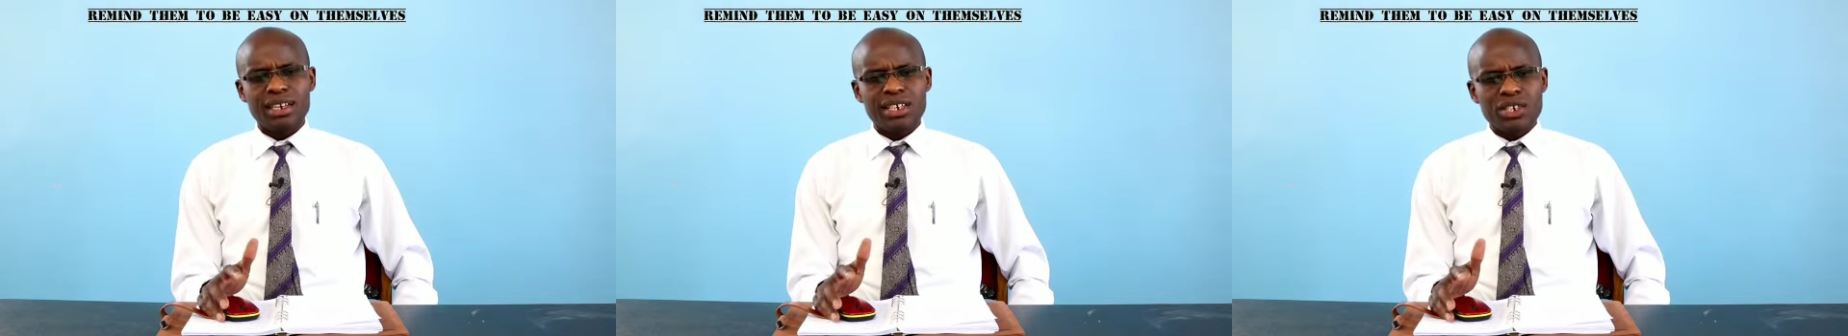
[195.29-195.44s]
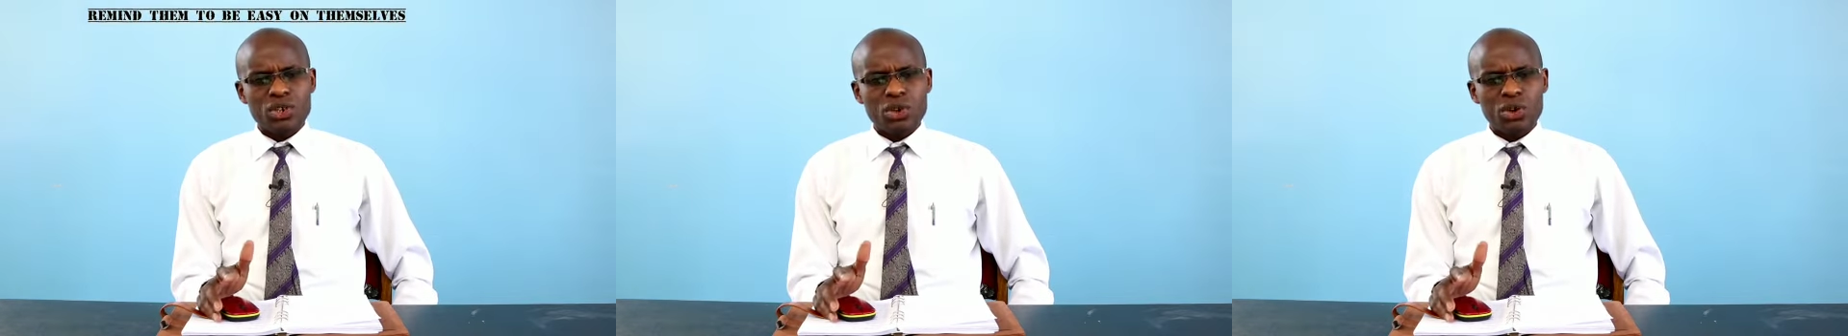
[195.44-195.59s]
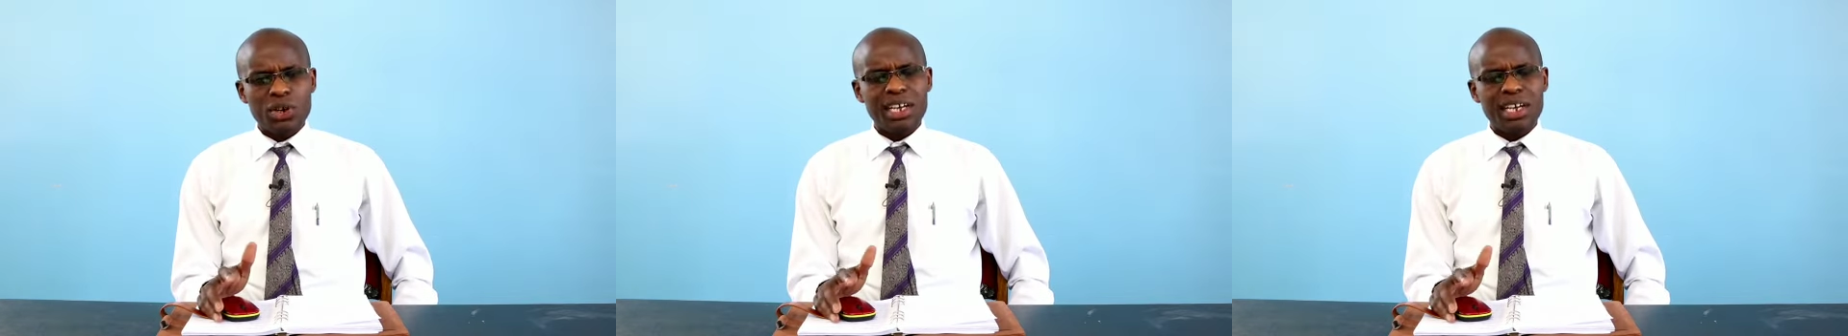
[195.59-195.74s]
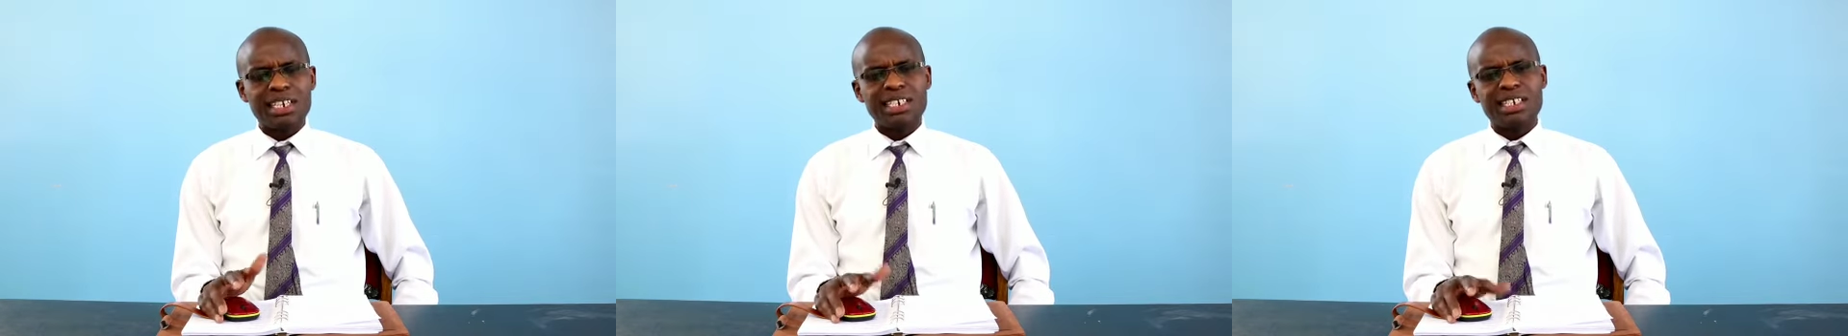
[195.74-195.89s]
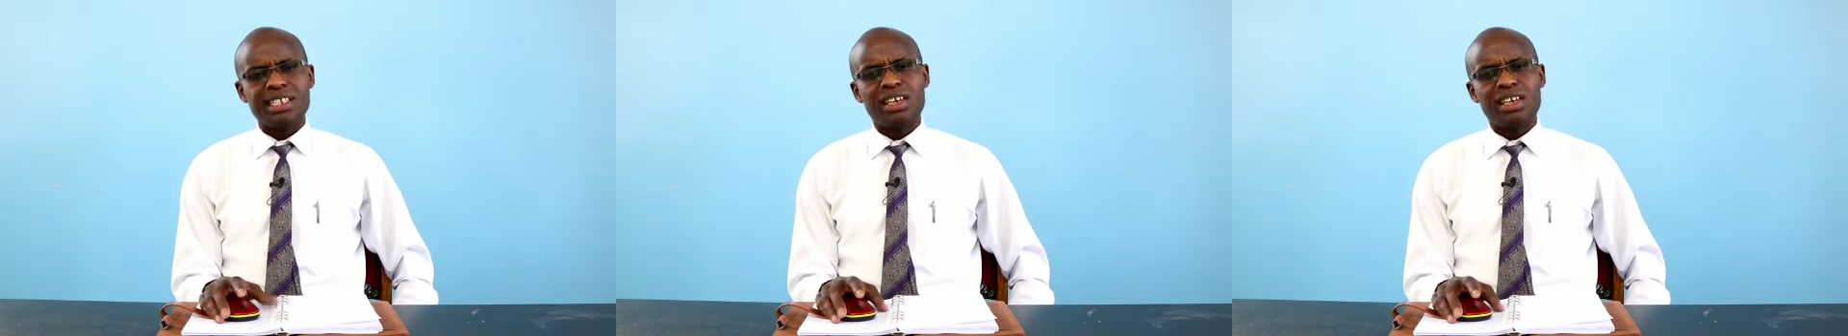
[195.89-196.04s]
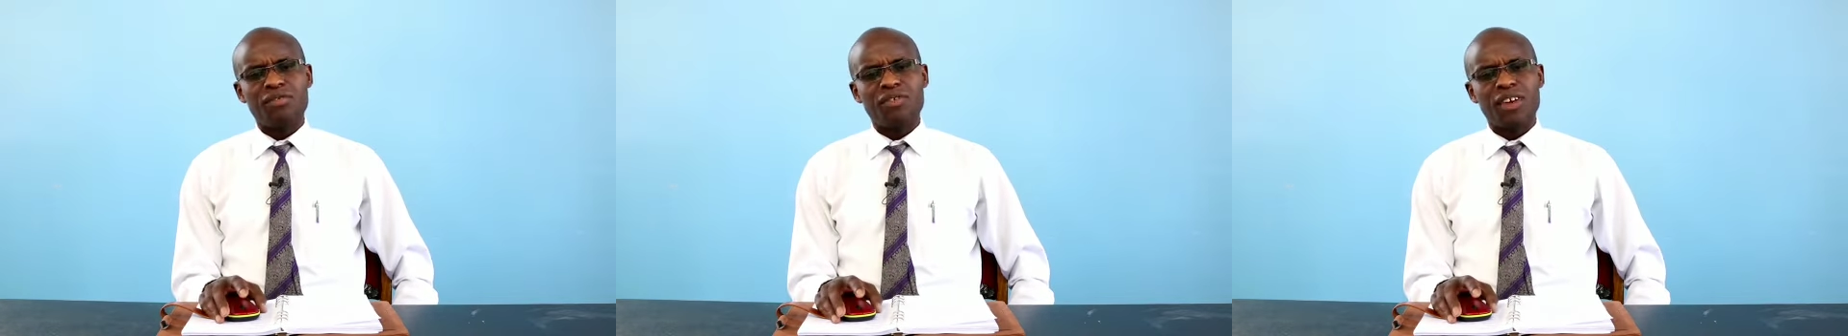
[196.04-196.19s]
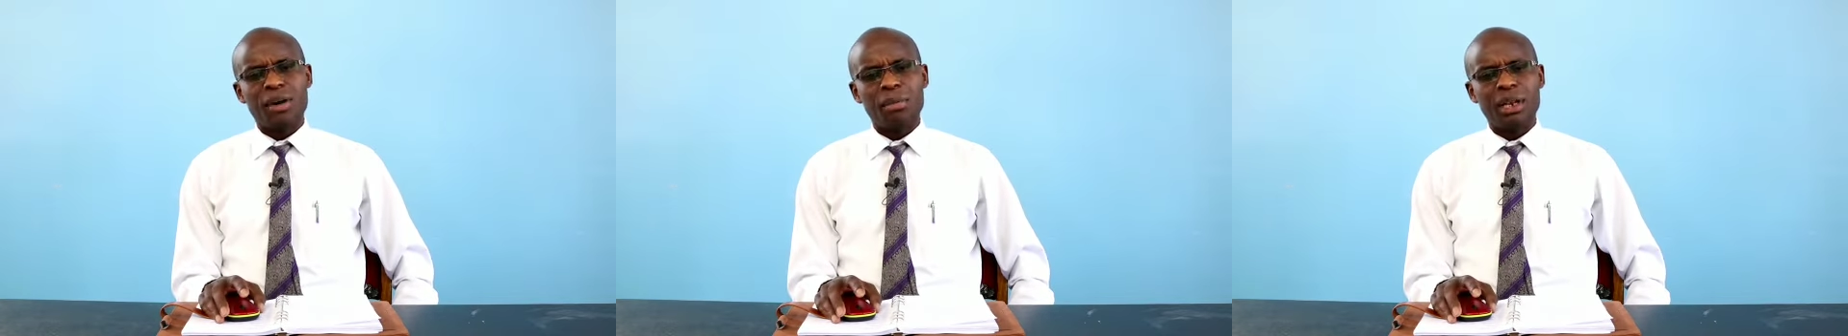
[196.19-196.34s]
disconnect in the
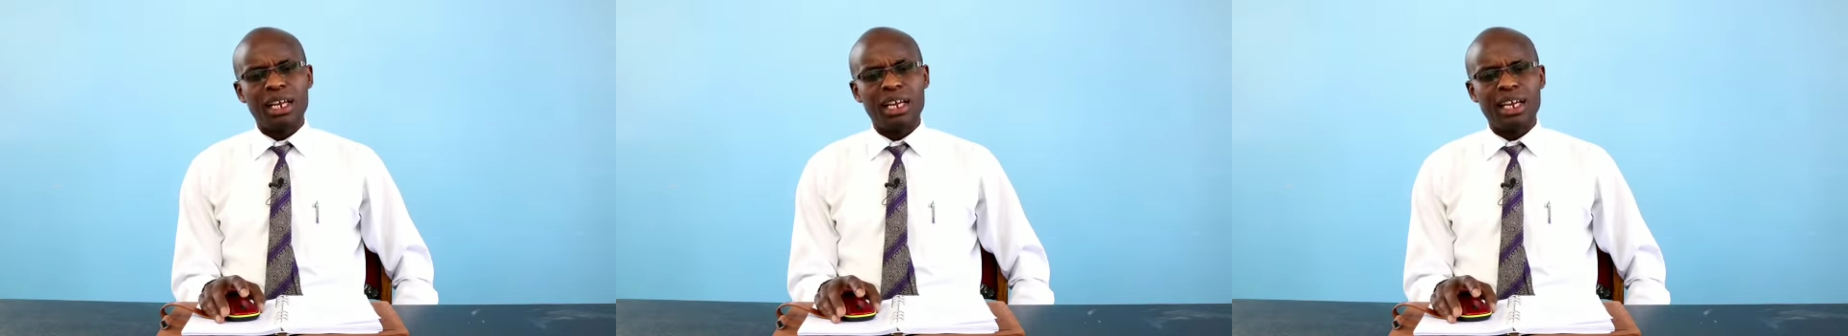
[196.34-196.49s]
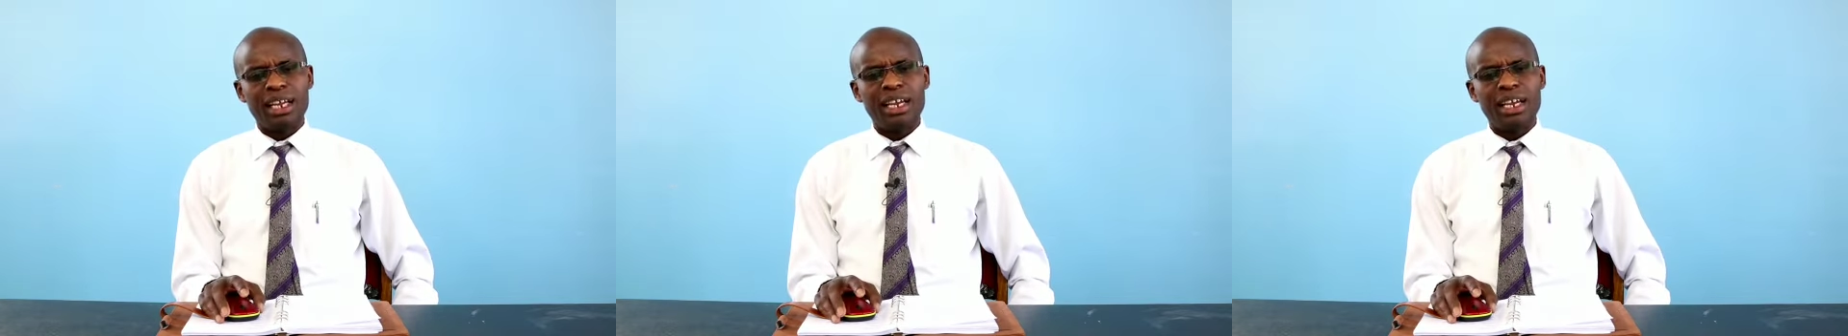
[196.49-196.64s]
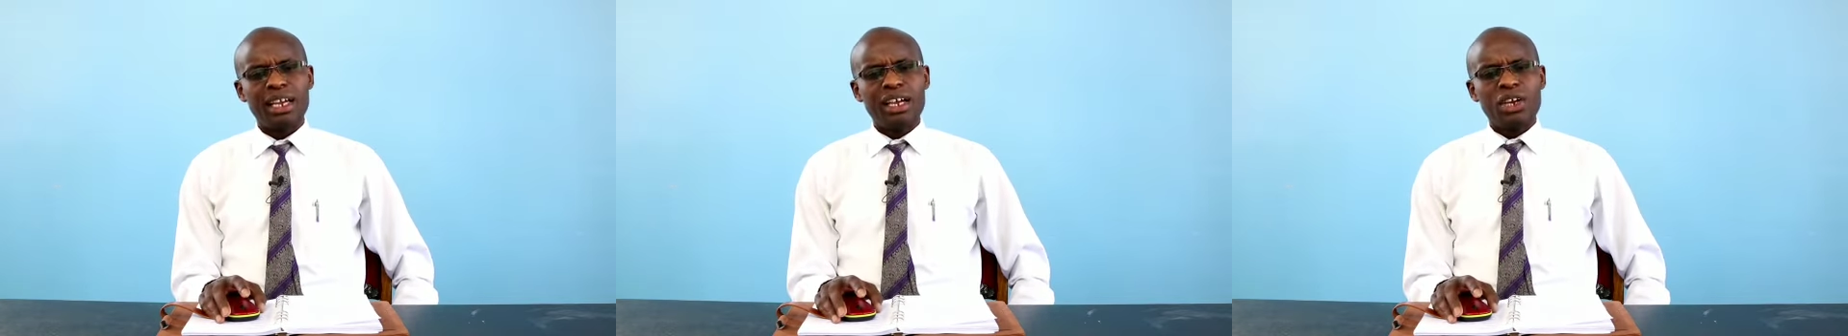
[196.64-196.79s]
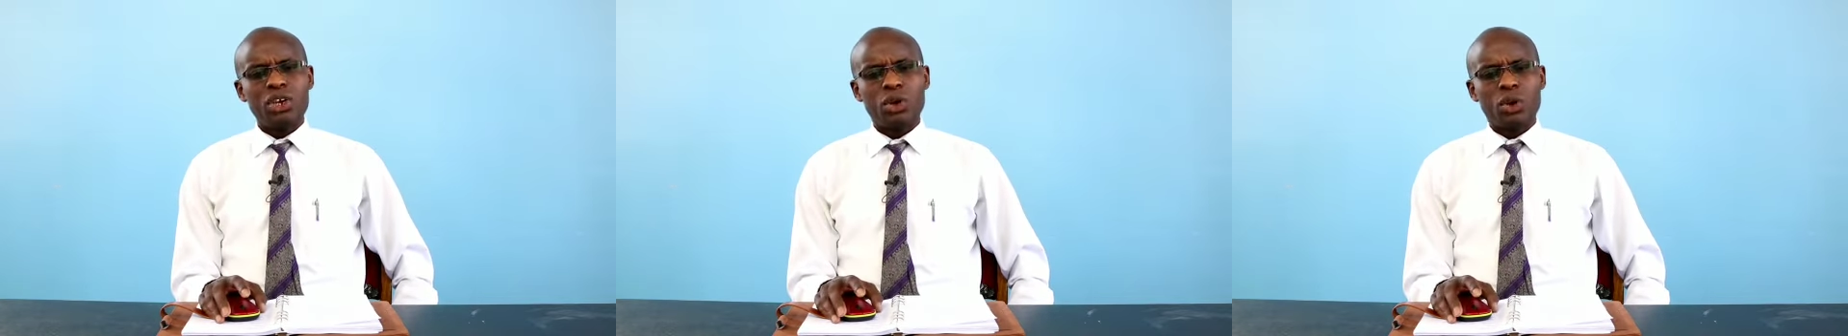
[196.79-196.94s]
family,